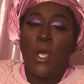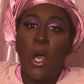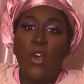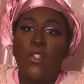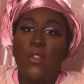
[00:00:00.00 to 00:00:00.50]

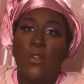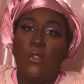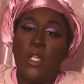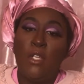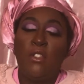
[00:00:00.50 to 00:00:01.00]
Also,
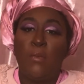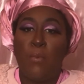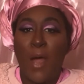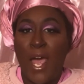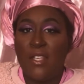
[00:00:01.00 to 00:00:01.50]
another
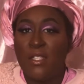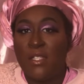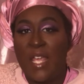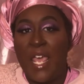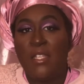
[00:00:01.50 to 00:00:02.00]
surprise is
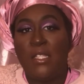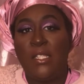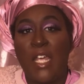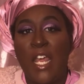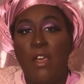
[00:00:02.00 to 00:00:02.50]
that
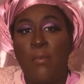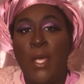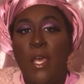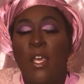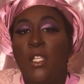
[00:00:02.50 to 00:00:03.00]
Sam
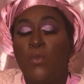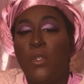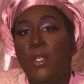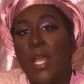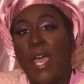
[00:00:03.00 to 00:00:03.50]
is
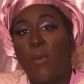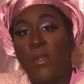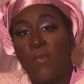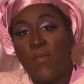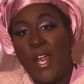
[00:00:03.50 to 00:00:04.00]
reunited with
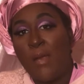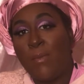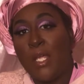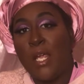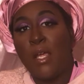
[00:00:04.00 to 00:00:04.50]
the
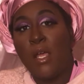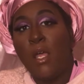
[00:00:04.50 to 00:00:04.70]
family,